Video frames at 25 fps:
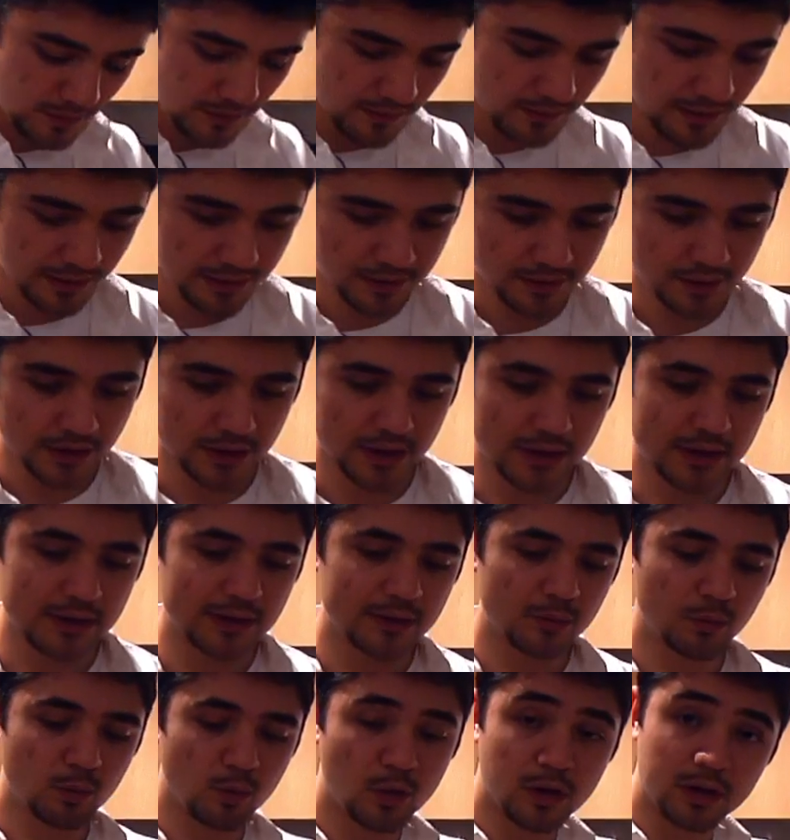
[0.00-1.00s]
Then you're going
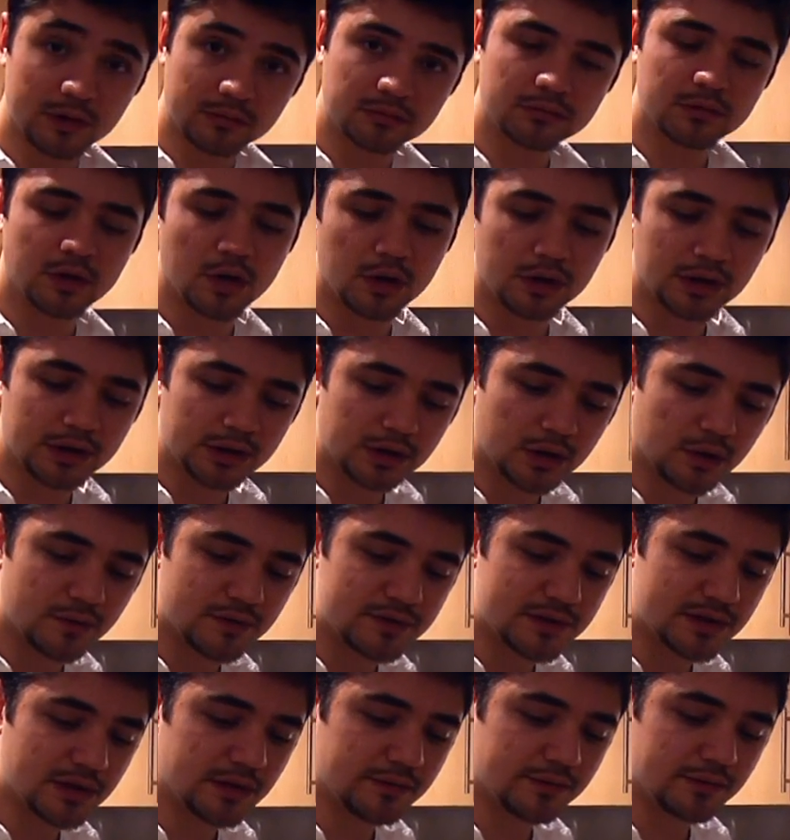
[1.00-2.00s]
to, one garlic clove
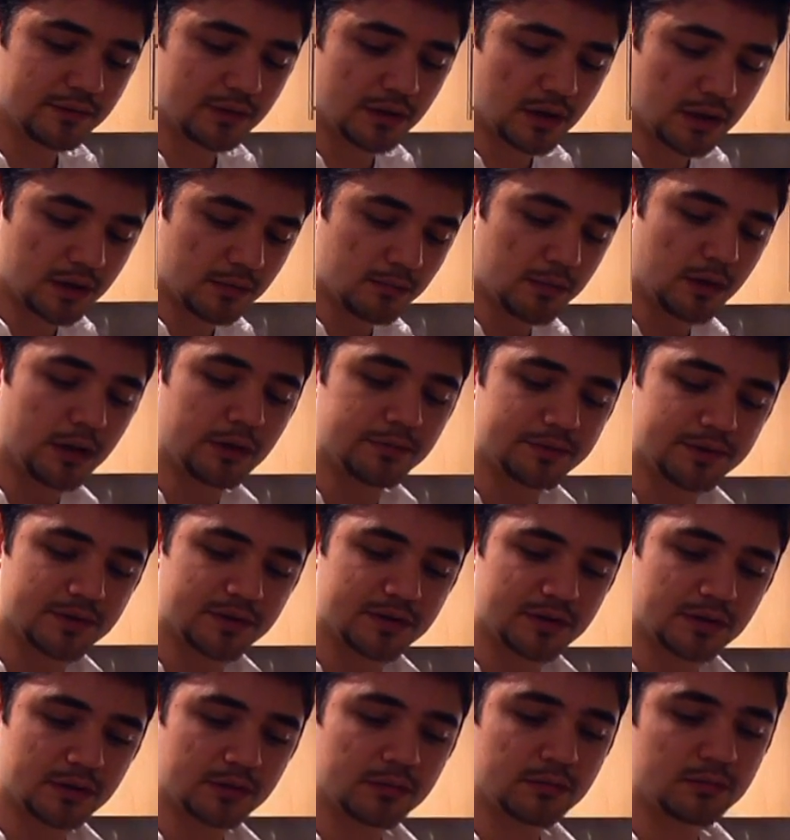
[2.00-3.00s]
is enough, not a bulb.
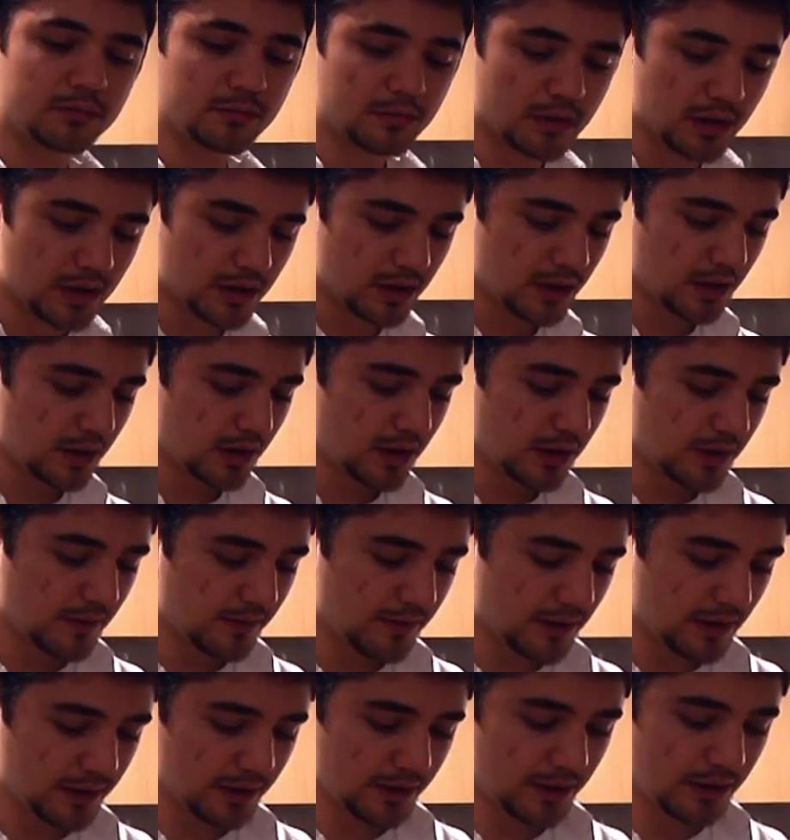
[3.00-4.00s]

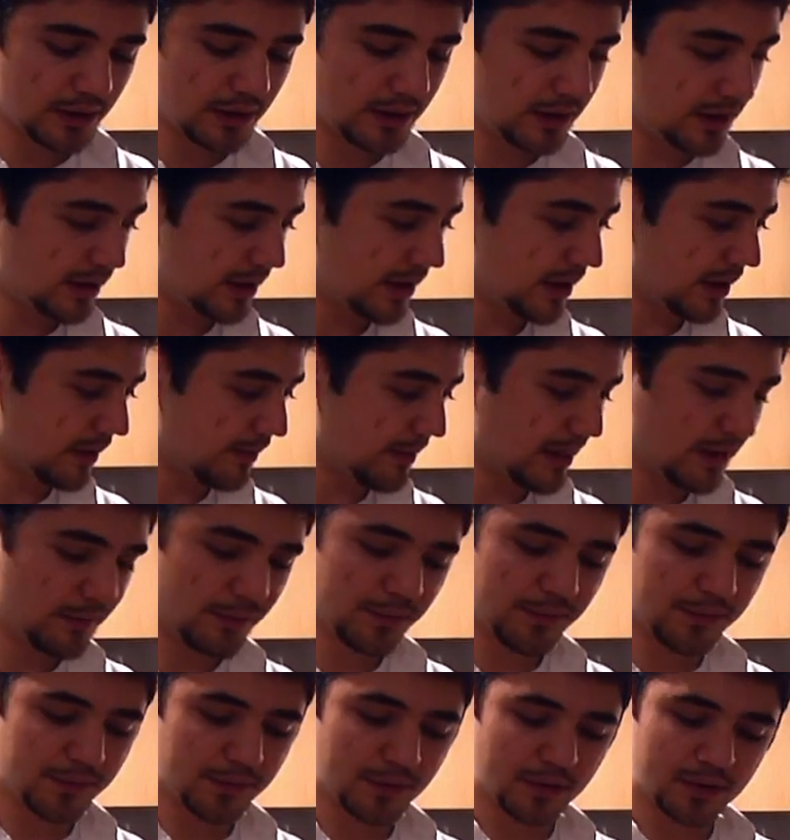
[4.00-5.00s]
Then you're going to need
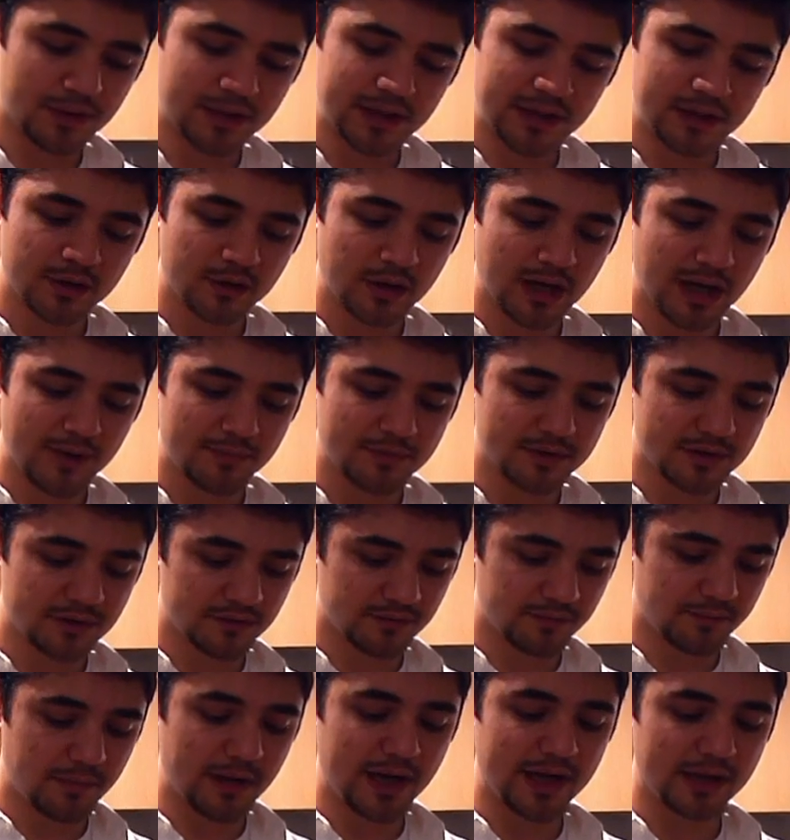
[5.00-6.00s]
about 30 grams
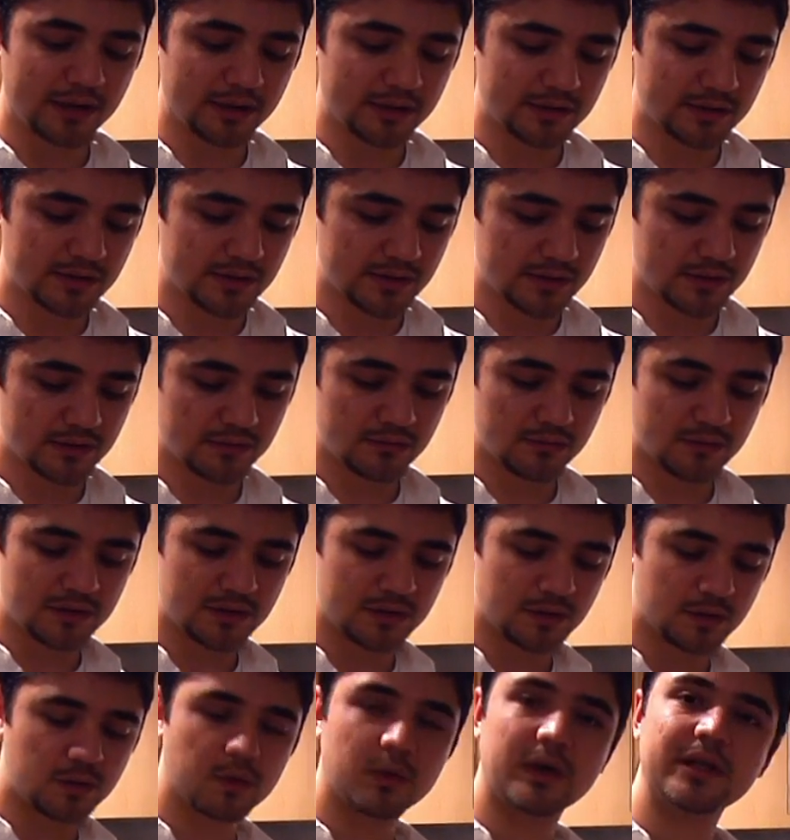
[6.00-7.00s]
of pine nuts. These
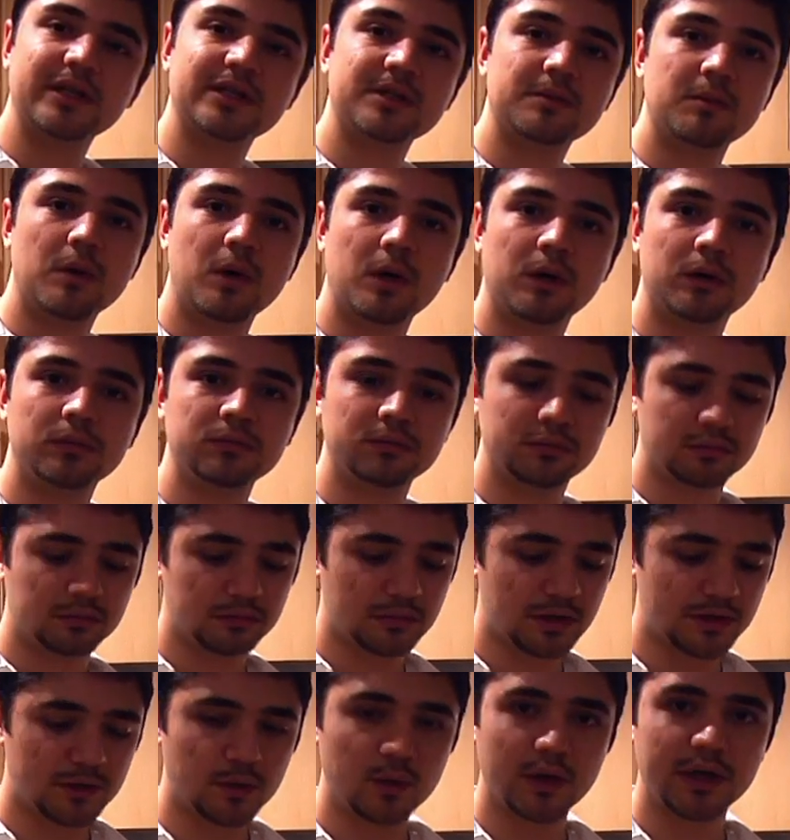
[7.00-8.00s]
are quite small,
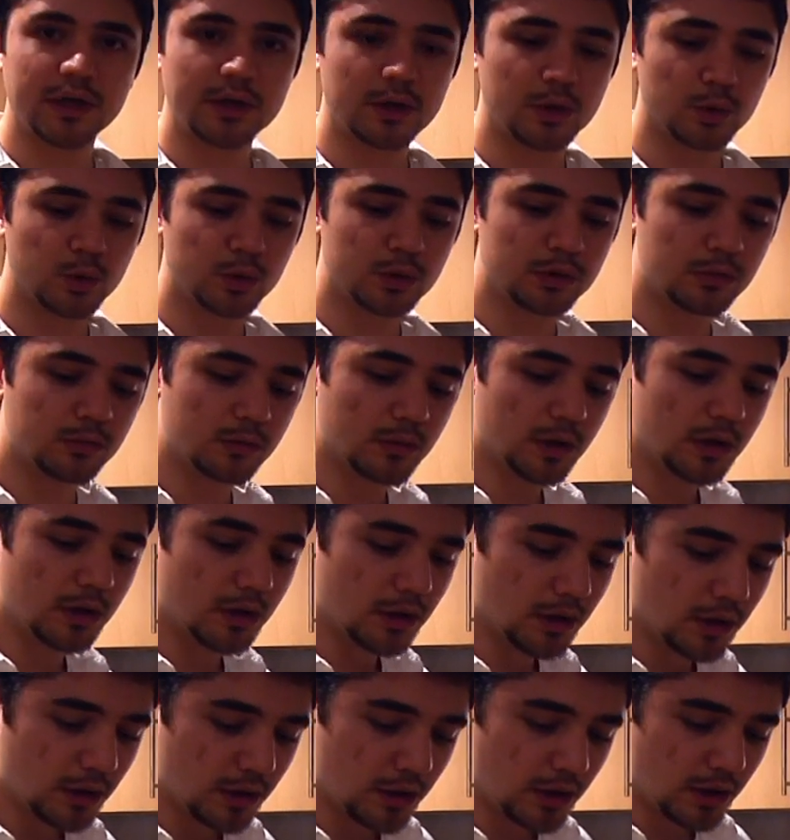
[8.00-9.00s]
and that's quite cute.
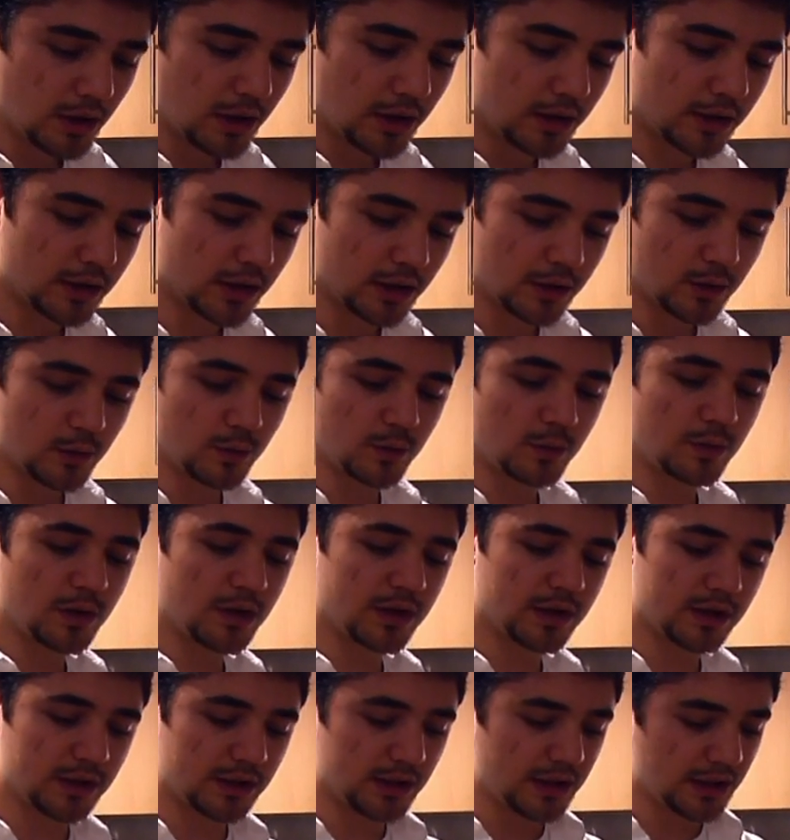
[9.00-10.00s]
And then you're
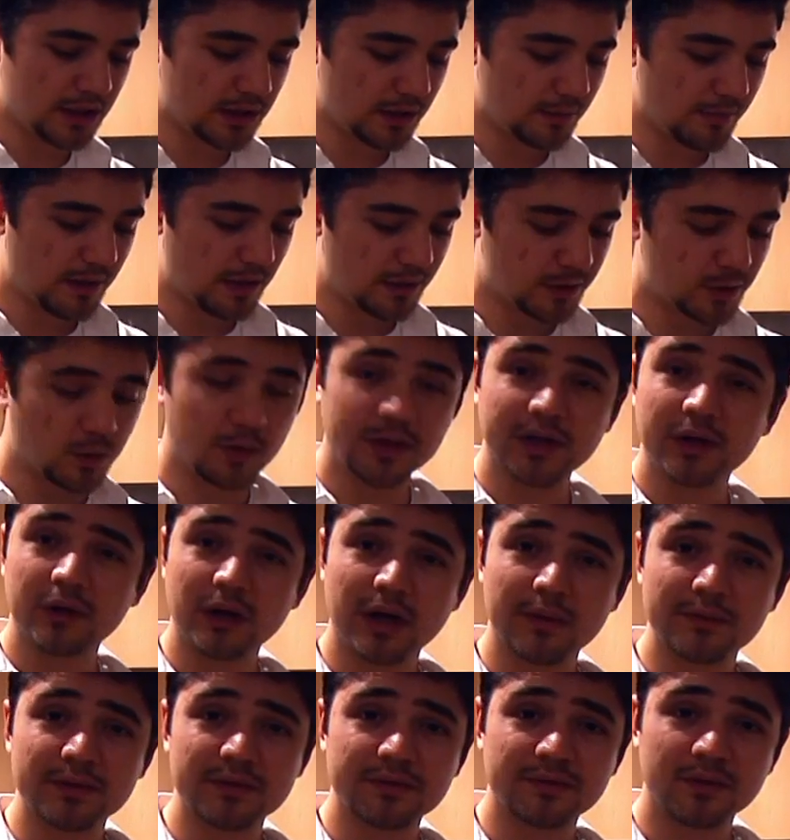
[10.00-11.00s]
going to need about 20
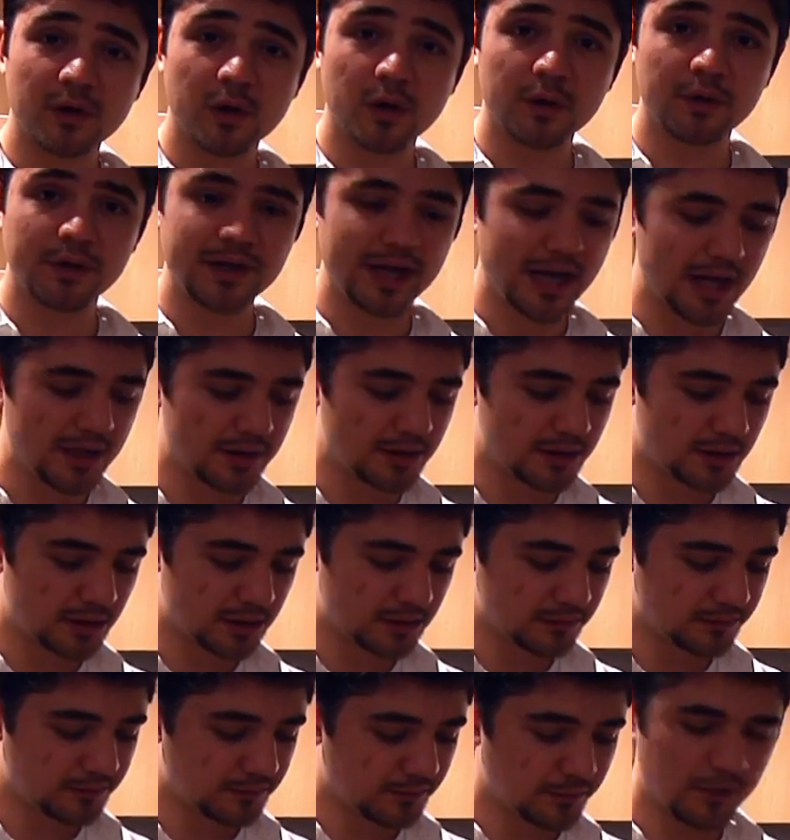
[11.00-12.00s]
grams of
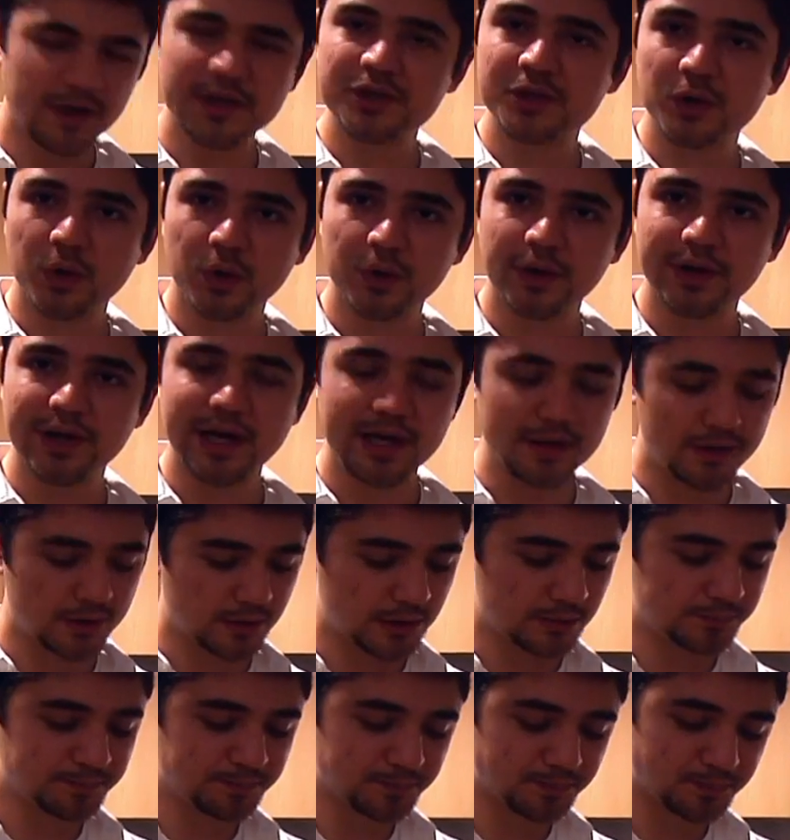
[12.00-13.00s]
coriander, fresh
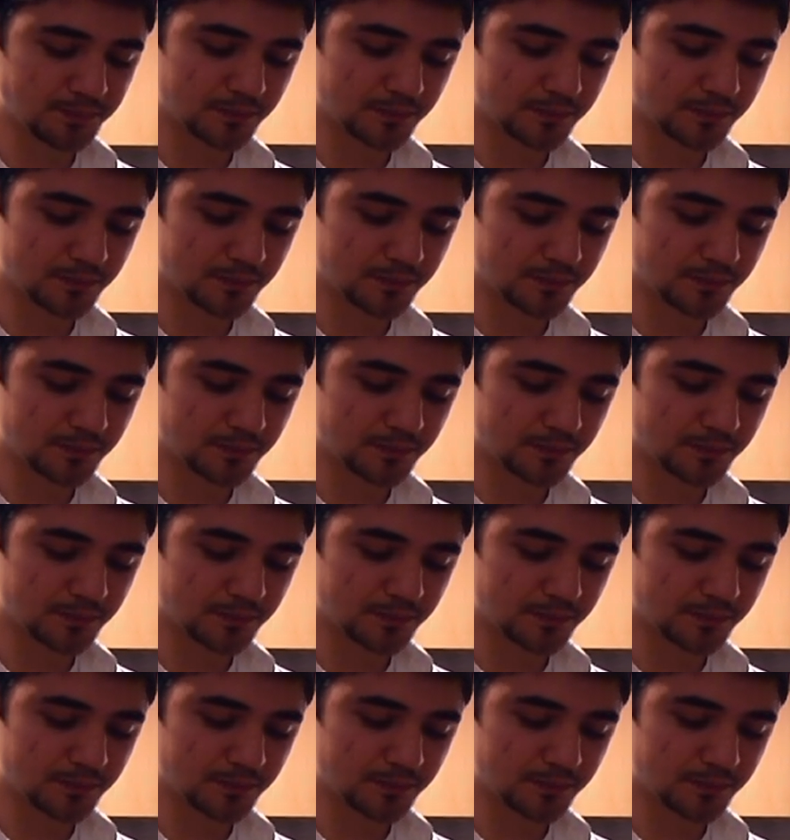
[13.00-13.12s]
coriander,